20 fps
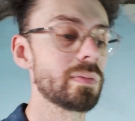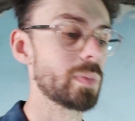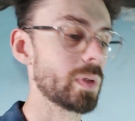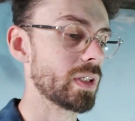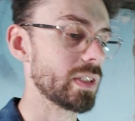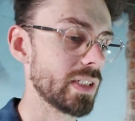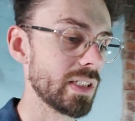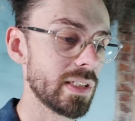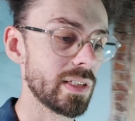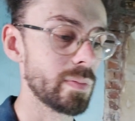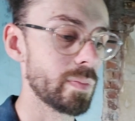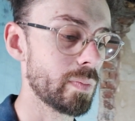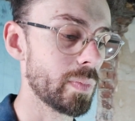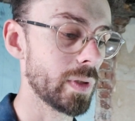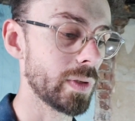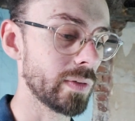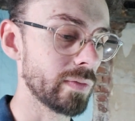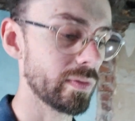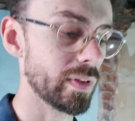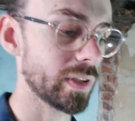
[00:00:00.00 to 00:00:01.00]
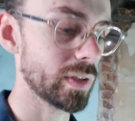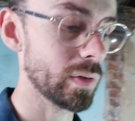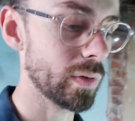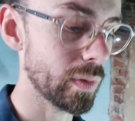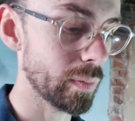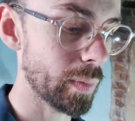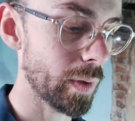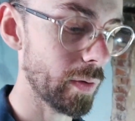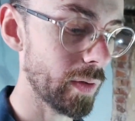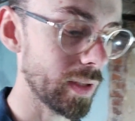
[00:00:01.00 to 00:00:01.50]
because this is built in Victorian
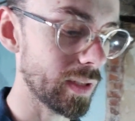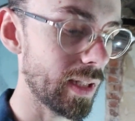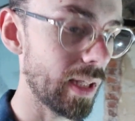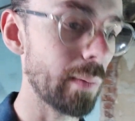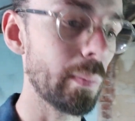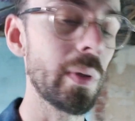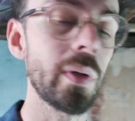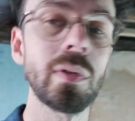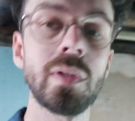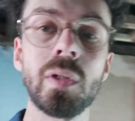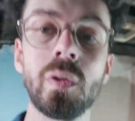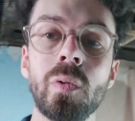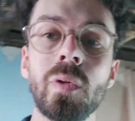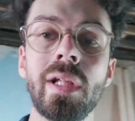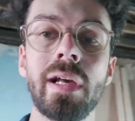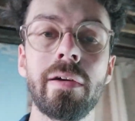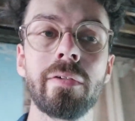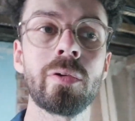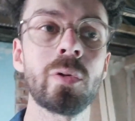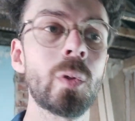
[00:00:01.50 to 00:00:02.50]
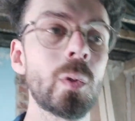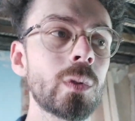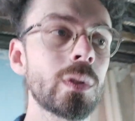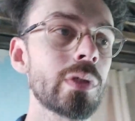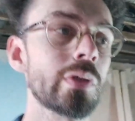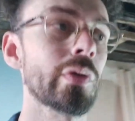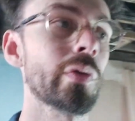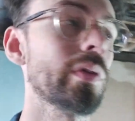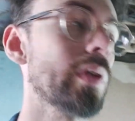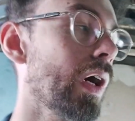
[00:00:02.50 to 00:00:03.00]
period, they built it all out of quarter
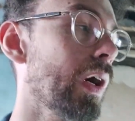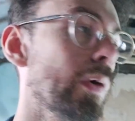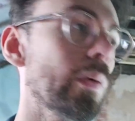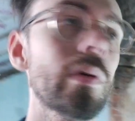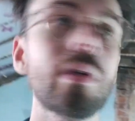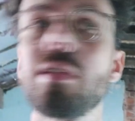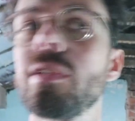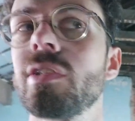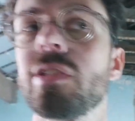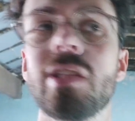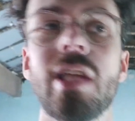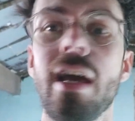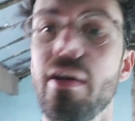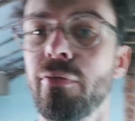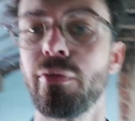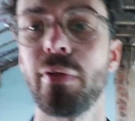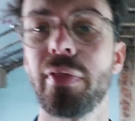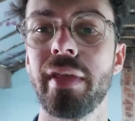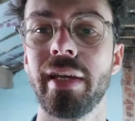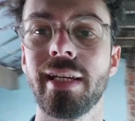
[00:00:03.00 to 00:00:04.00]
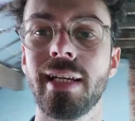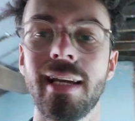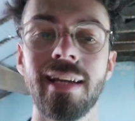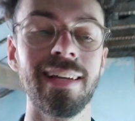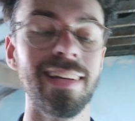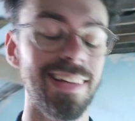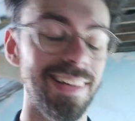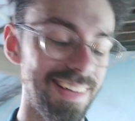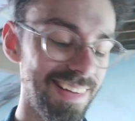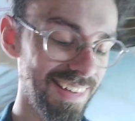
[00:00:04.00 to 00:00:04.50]
sawn oak, just everything.
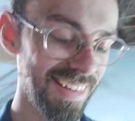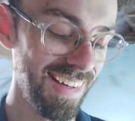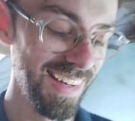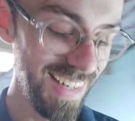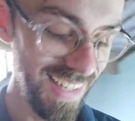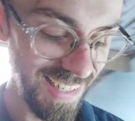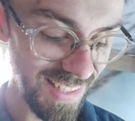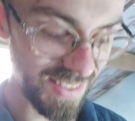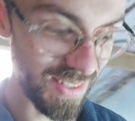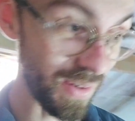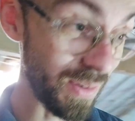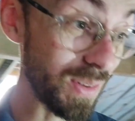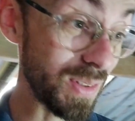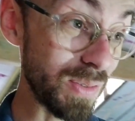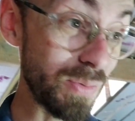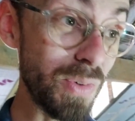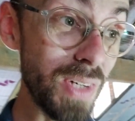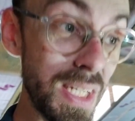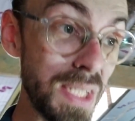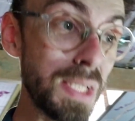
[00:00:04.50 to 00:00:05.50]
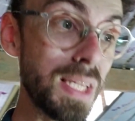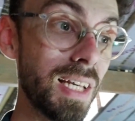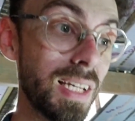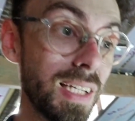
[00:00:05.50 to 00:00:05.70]
So it's really